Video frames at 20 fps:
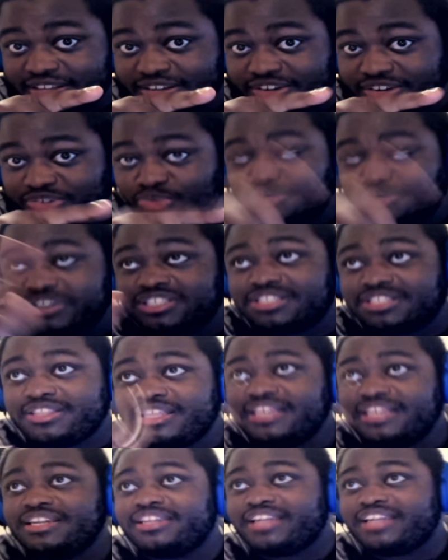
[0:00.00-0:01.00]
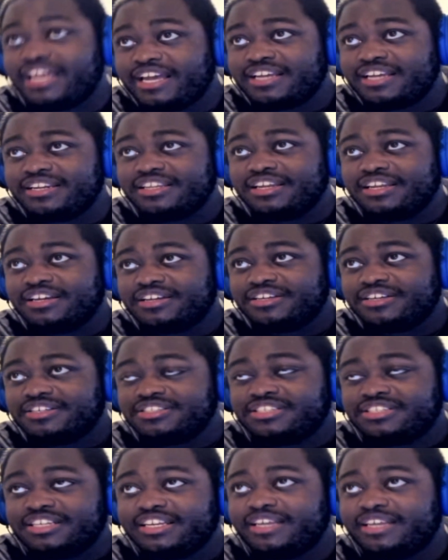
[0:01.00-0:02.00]
which then led
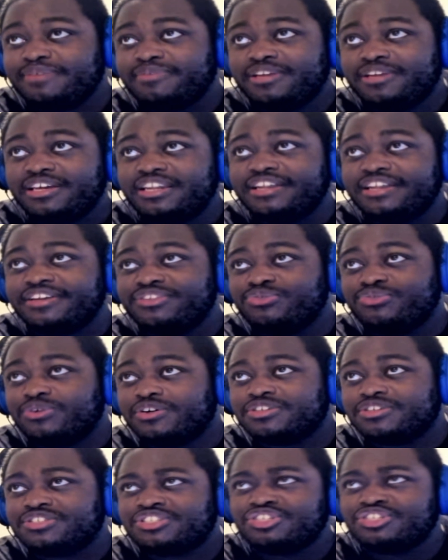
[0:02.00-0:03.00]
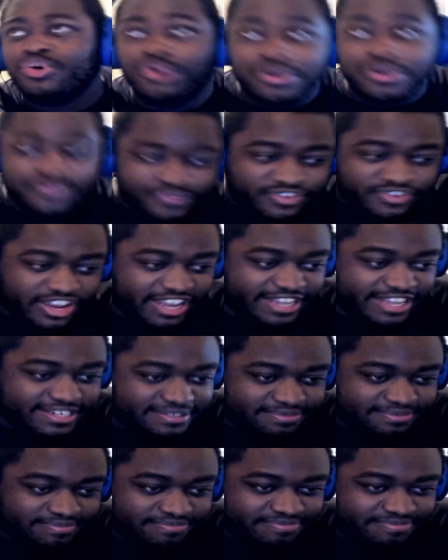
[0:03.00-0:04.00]
to him getting into a sword fight,
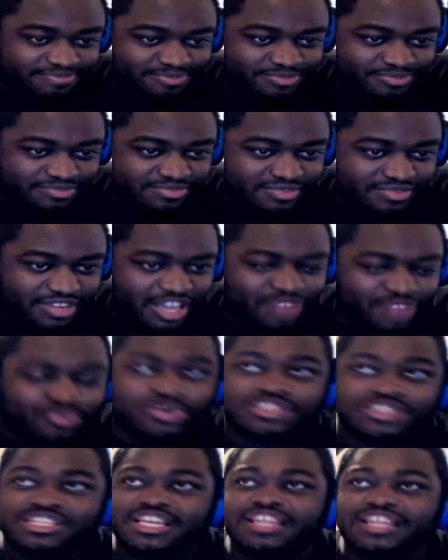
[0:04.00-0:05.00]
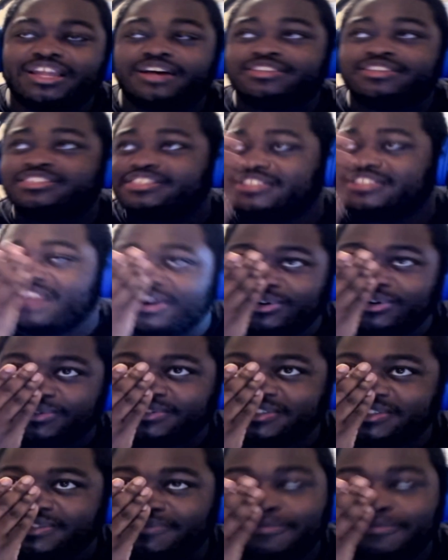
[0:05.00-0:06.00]
of which he lost his nose.